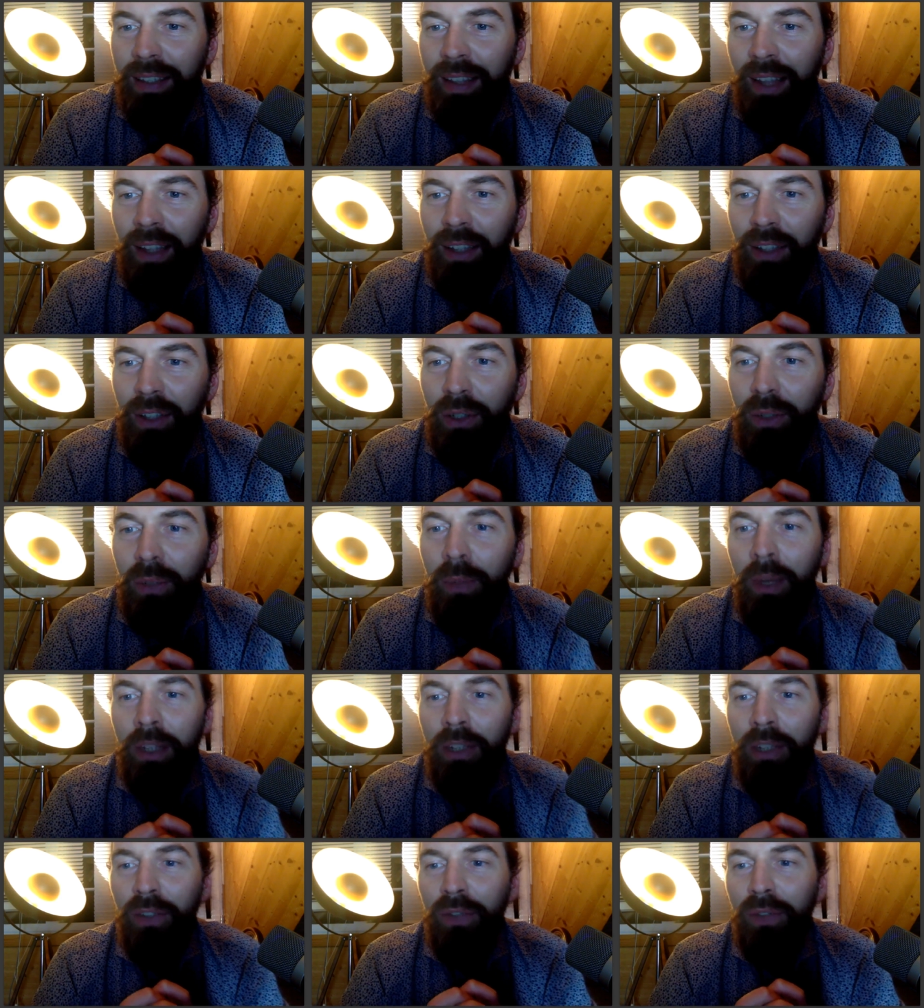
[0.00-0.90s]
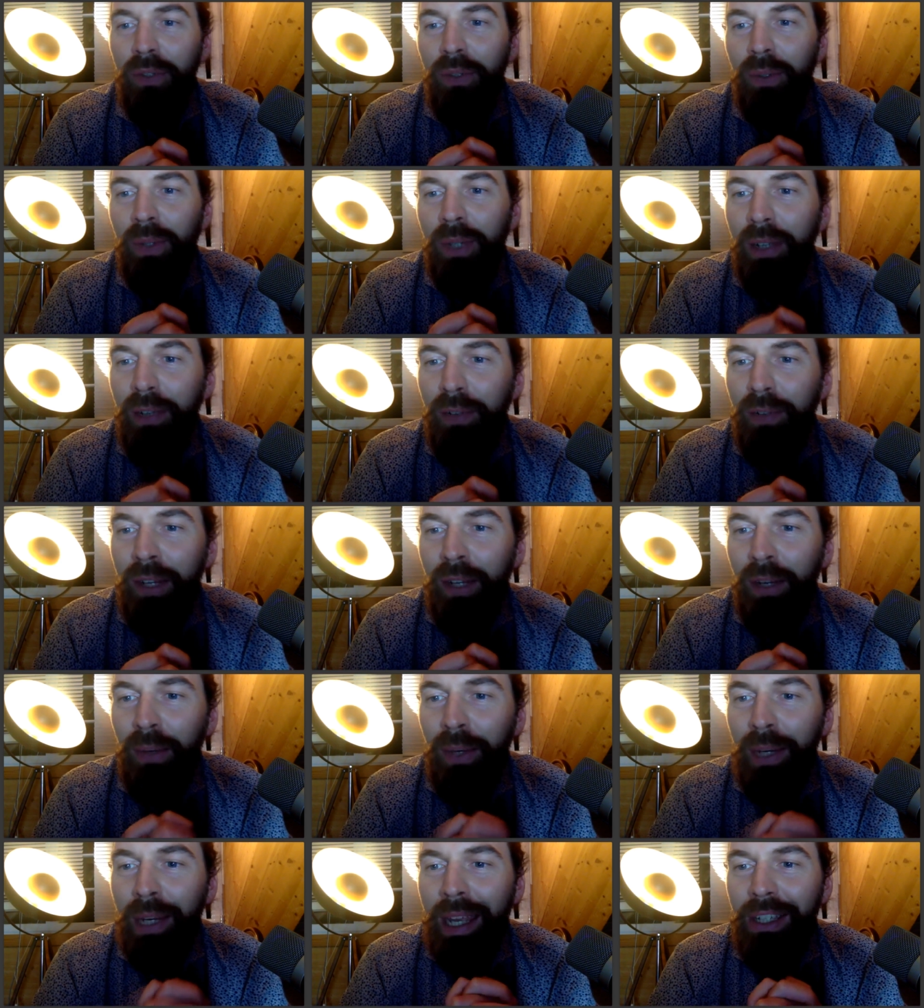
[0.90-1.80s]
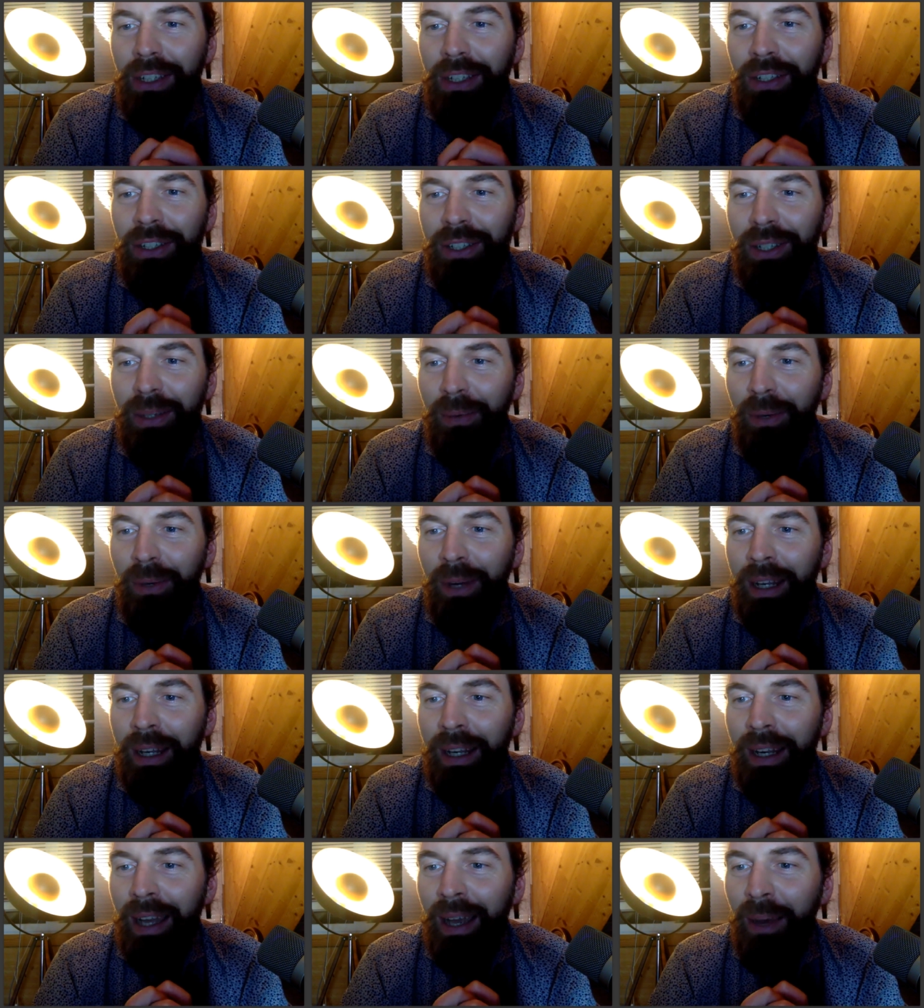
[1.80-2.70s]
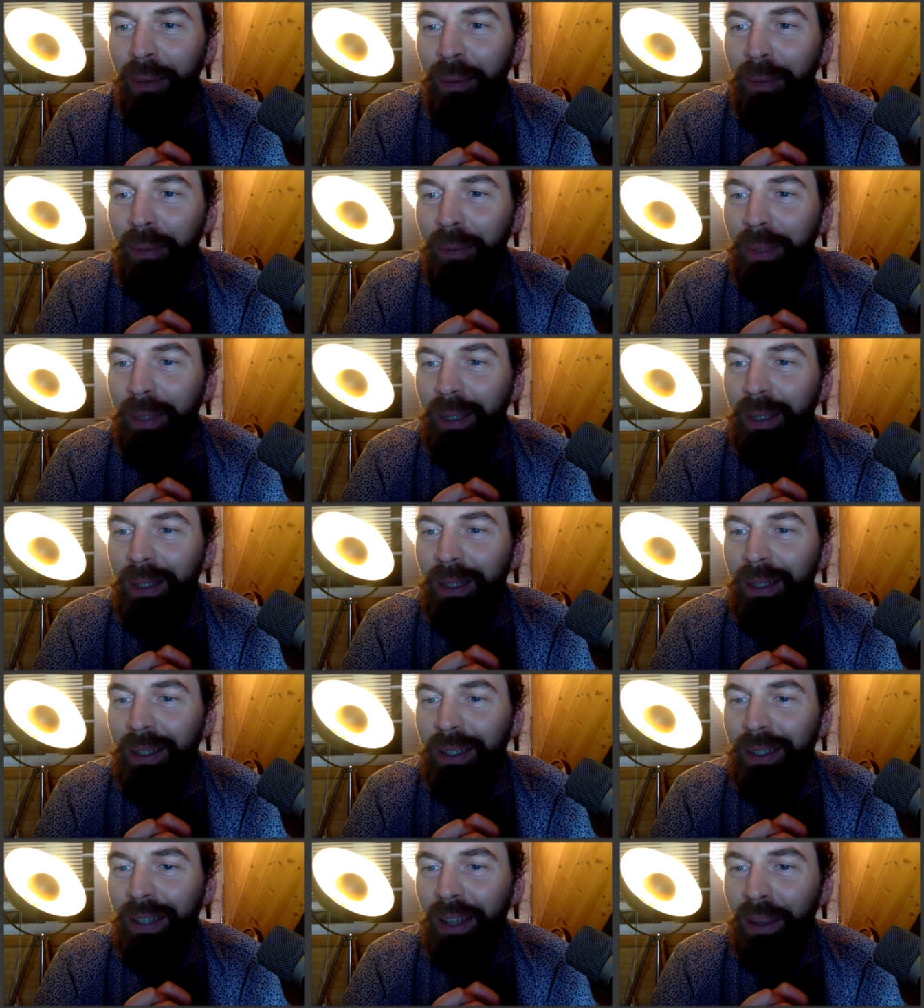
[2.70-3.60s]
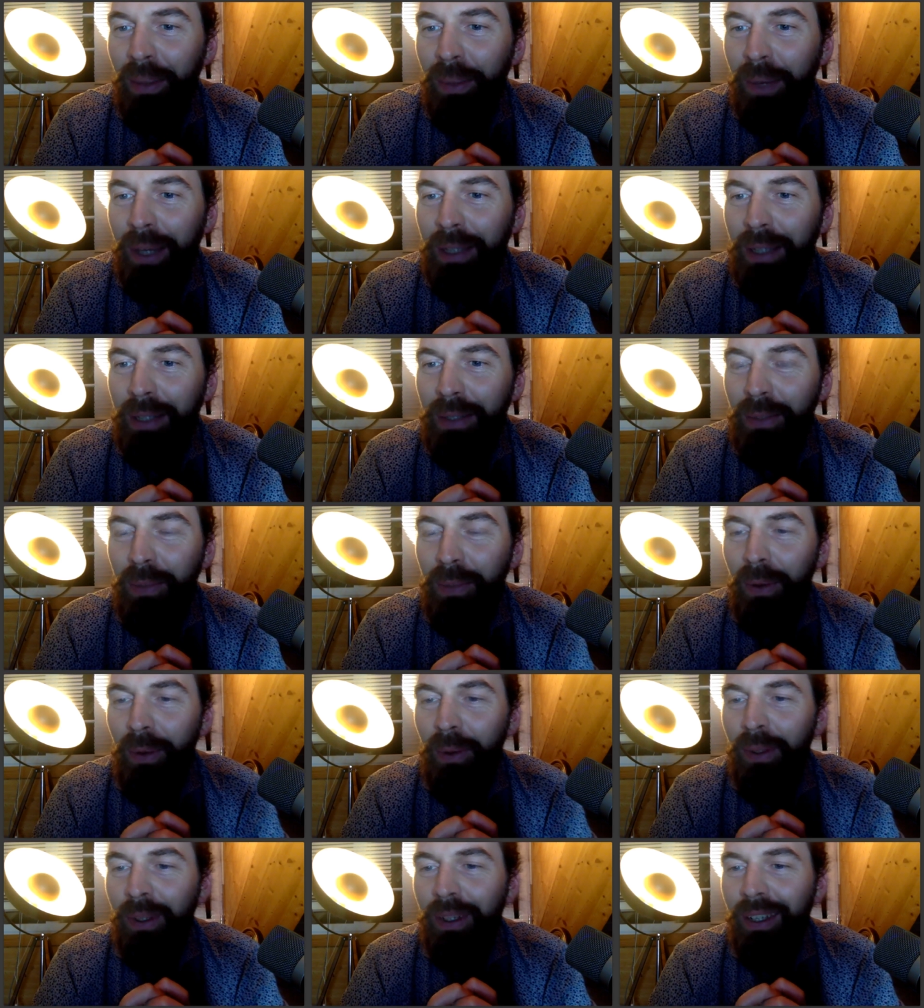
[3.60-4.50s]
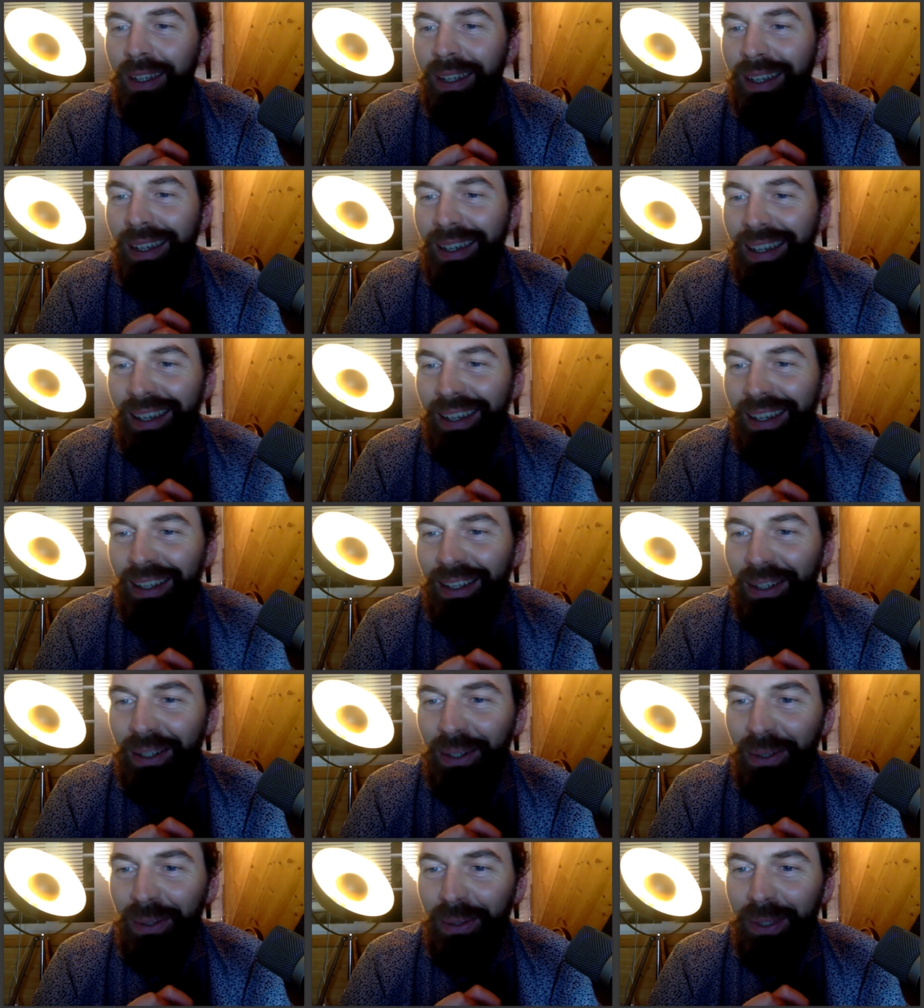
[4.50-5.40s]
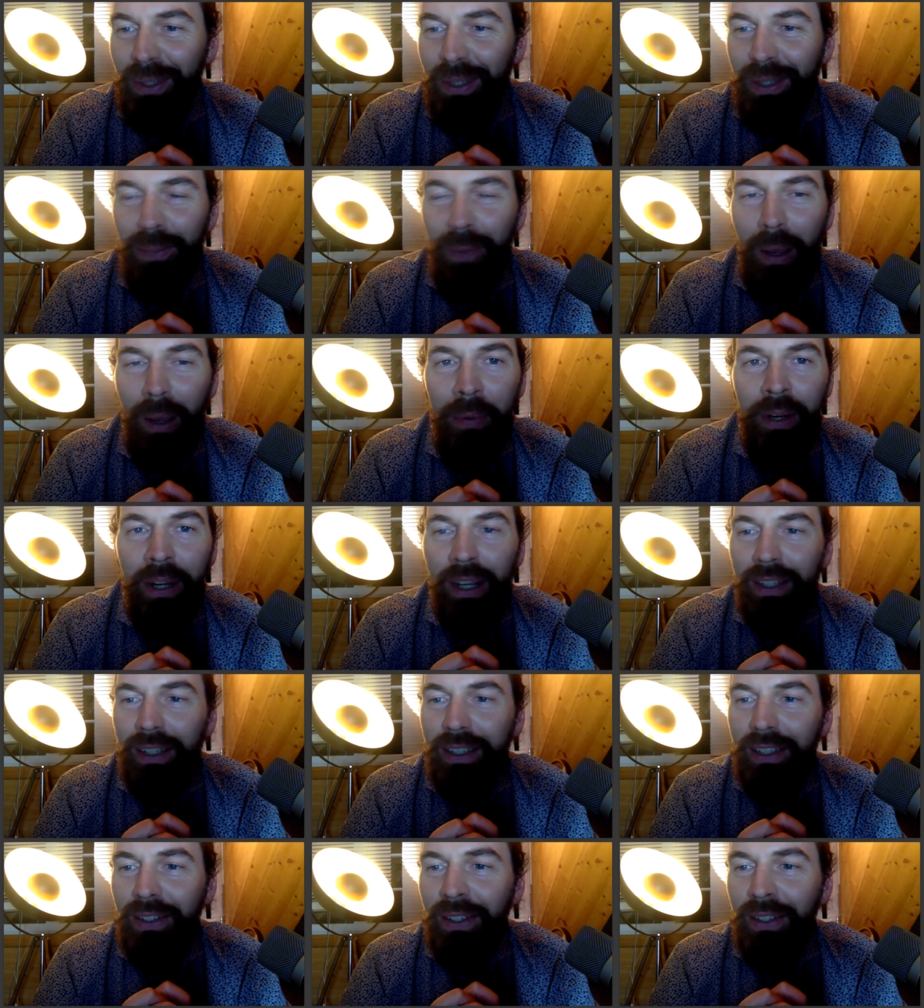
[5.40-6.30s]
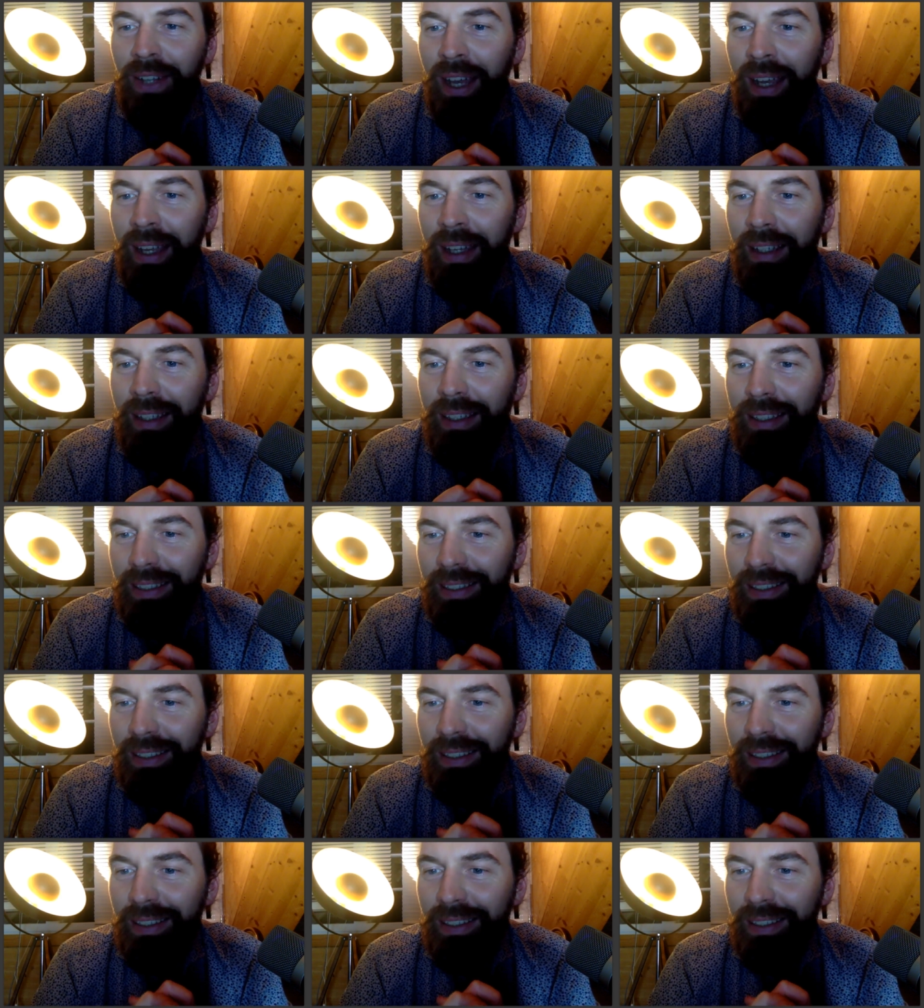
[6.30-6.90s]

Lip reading: not too much of you live in a relationship right now, because otherwise you won't do this webinar tonight.